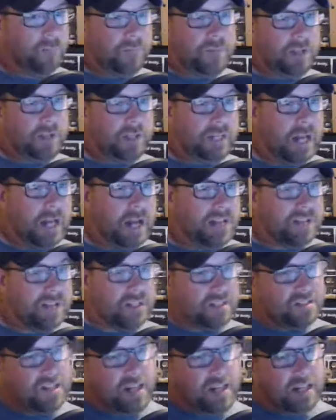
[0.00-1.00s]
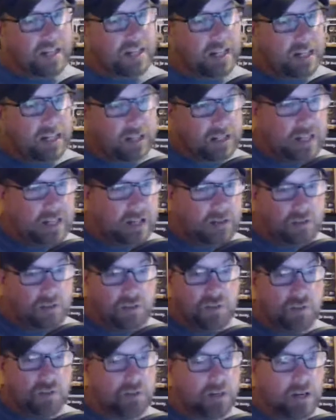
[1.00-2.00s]
like Isaac is saying, get
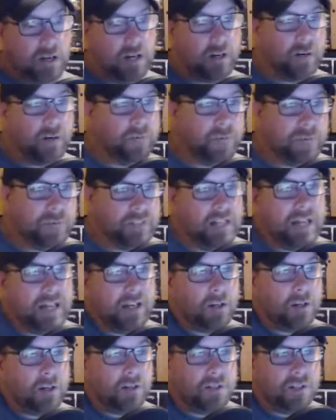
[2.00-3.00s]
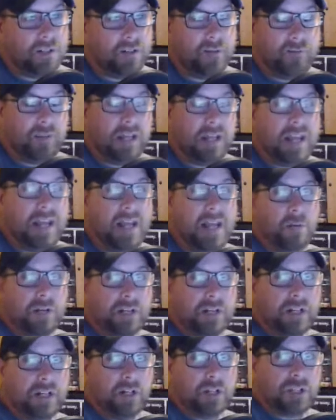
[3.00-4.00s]
into 150 acres of land where
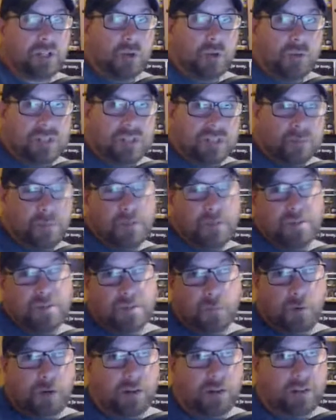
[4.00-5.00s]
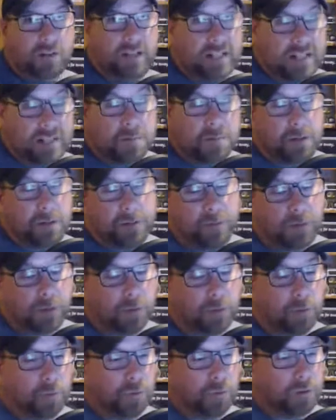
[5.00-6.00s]
you can just go disappear somewhere on the land. That's pretty
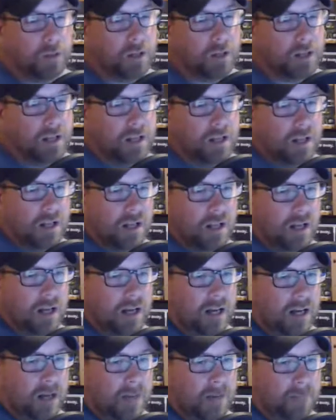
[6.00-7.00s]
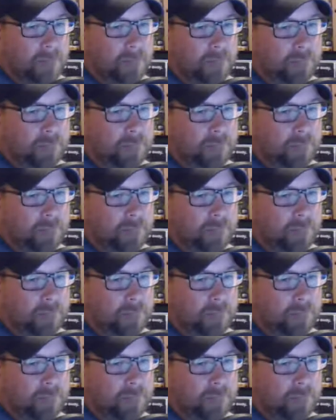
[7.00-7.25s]
fucking cool. Lunar